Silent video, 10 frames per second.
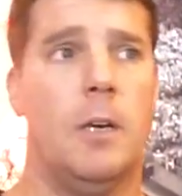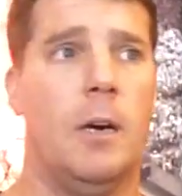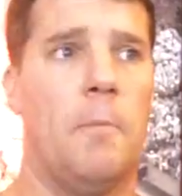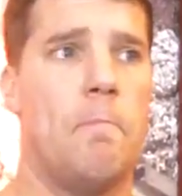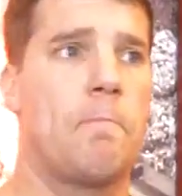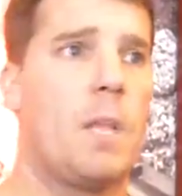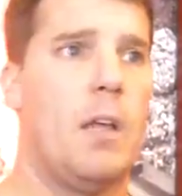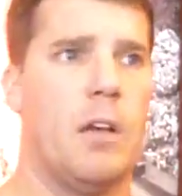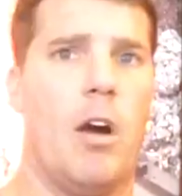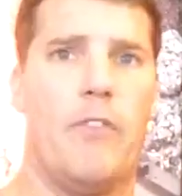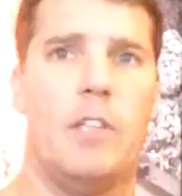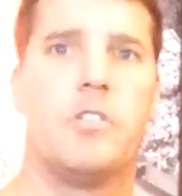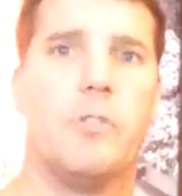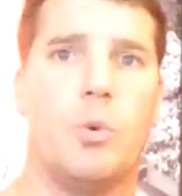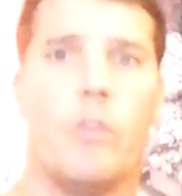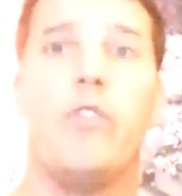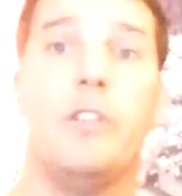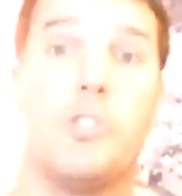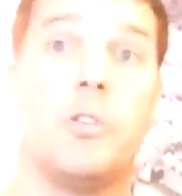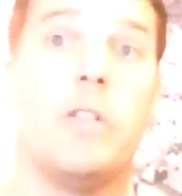I think offensively we're
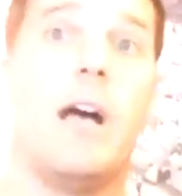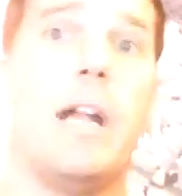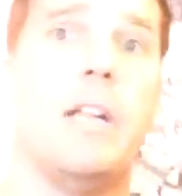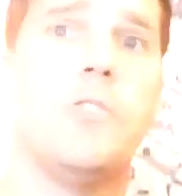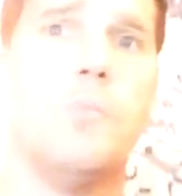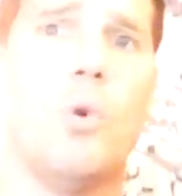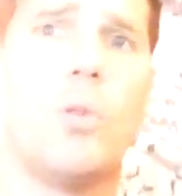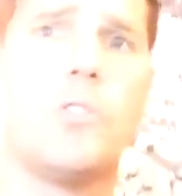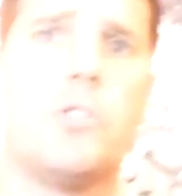featured at tight ends more,